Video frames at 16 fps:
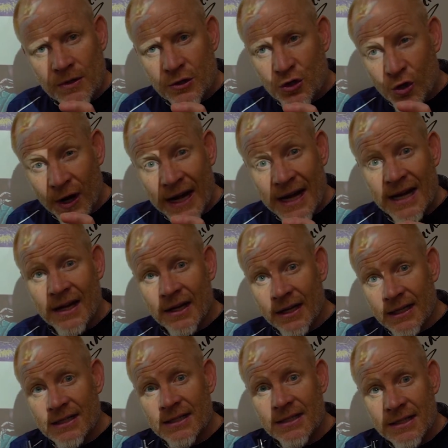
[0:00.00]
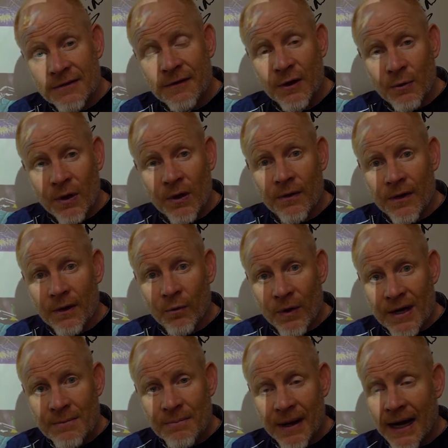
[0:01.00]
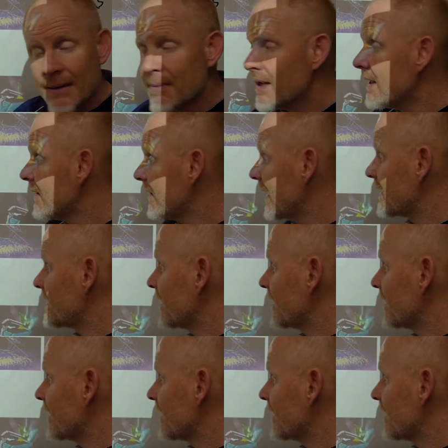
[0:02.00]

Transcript: tracheas, if you will, the windpipe, that